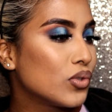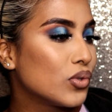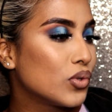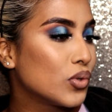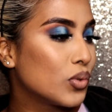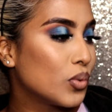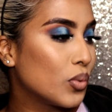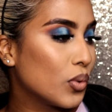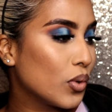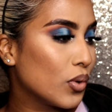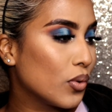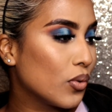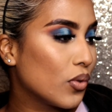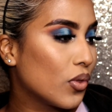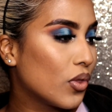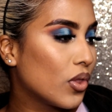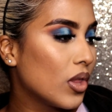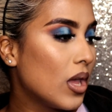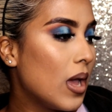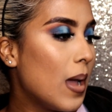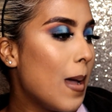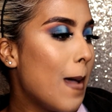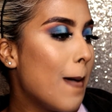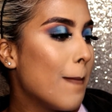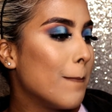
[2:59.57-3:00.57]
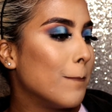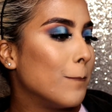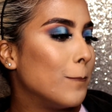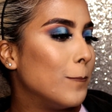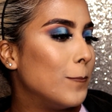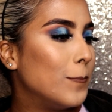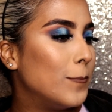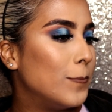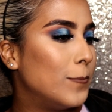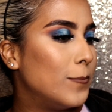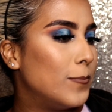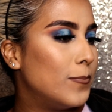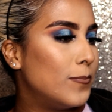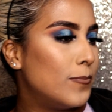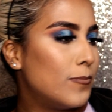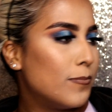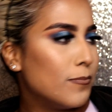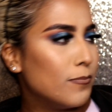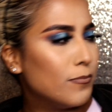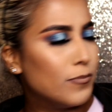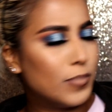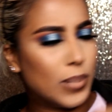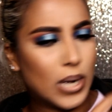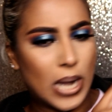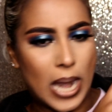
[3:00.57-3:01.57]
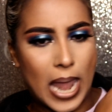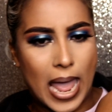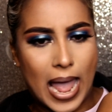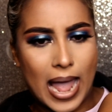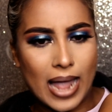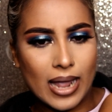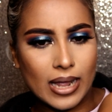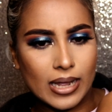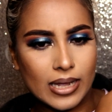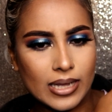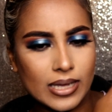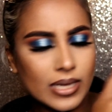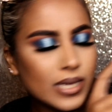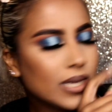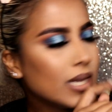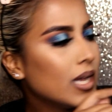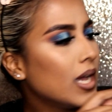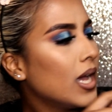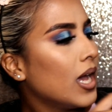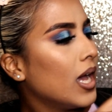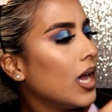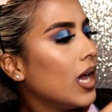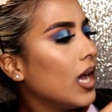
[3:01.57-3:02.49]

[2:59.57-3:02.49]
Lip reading: Truth Black.